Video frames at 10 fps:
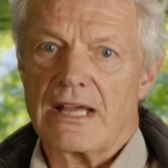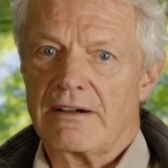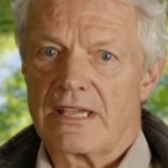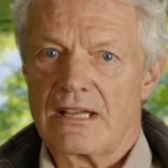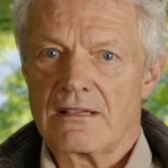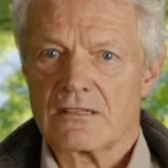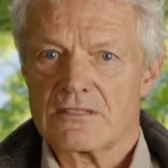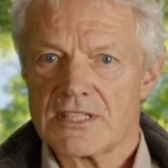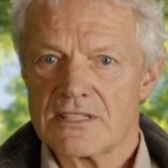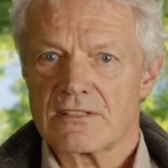area
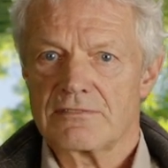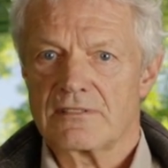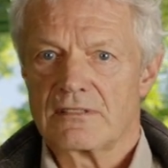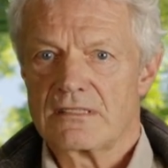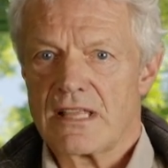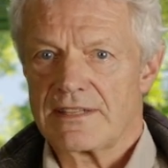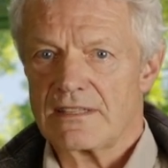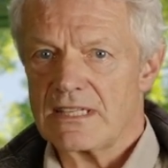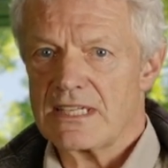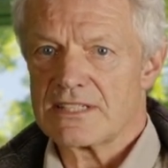consists of
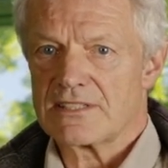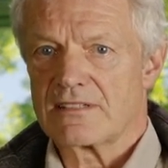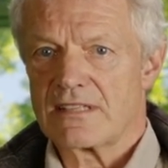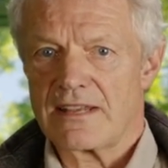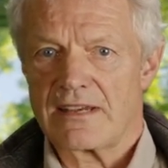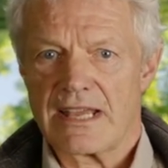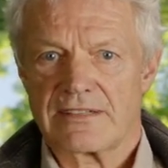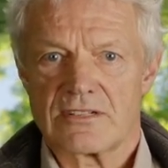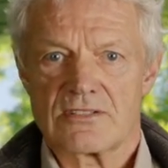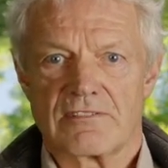at least 10
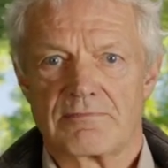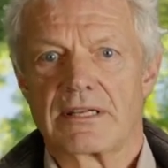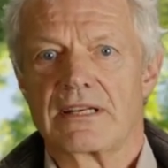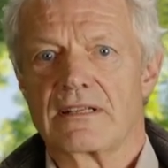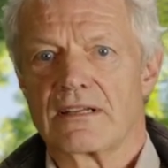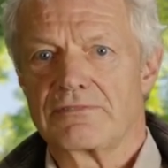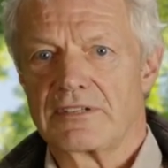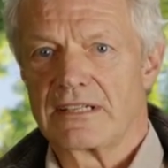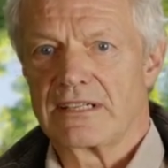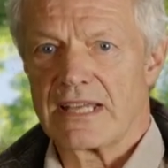hectares of breeding and
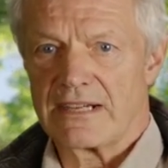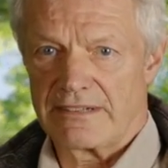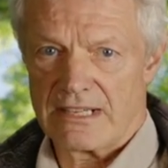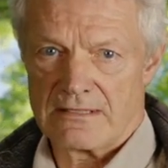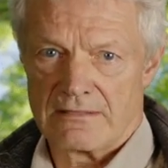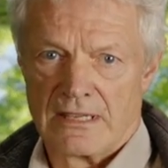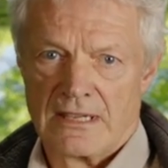feeding area.